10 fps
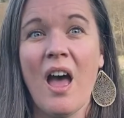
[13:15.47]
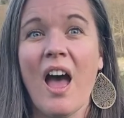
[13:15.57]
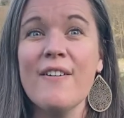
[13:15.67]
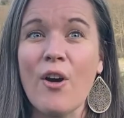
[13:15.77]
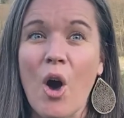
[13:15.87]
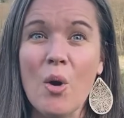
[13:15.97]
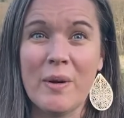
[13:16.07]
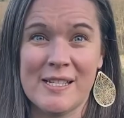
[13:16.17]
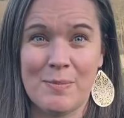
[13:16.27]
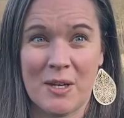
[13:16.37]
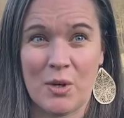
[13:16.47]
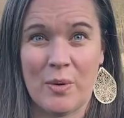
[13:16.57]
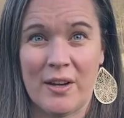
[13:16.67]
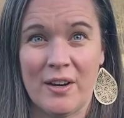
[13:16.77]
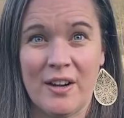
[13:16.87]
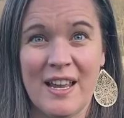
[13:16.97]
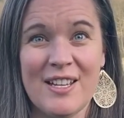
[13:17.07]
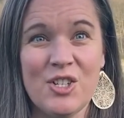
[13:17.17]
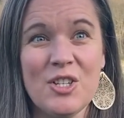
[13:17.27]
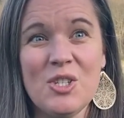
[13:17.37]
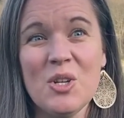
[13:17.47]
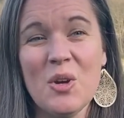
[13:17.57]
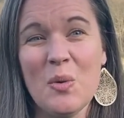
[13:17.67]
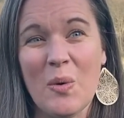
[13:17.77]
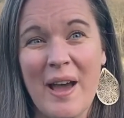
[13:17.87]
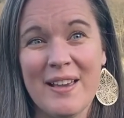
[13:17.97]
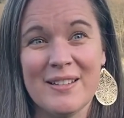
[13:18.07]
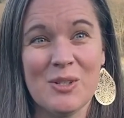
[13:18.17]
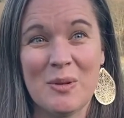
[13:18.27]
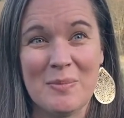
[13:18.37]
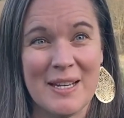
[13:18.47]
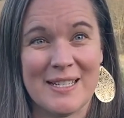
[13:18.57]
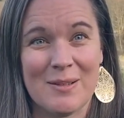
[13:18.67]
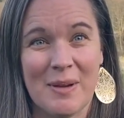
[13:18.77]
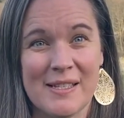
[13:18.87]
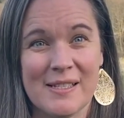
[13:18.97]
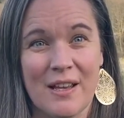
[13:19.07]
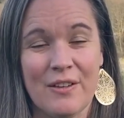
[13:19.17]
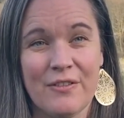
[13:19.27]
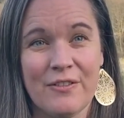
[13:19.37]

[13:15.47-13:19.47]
I've always been queer. It just took a while to admit it to myself.